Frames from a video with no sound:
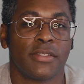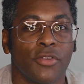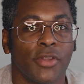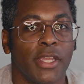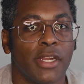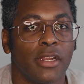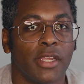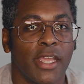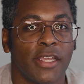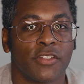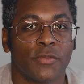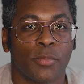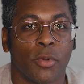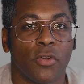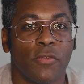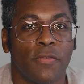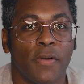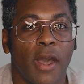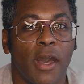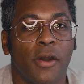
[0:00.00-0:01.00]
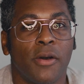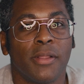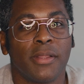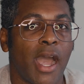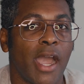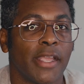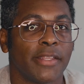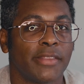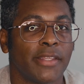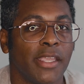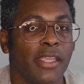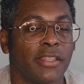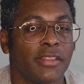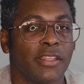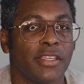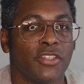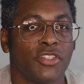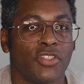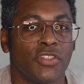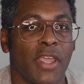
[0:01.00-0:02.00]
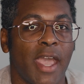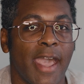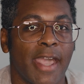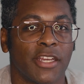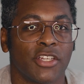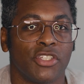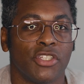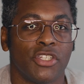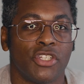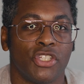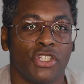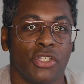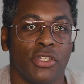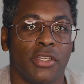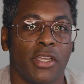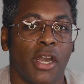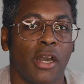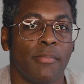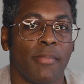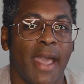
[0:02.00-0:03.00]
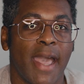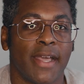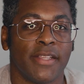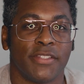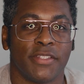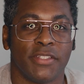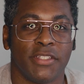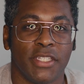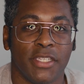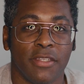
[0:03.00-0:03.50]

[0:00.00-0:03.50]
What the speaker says: Create a guest profile. I think this actually should come as a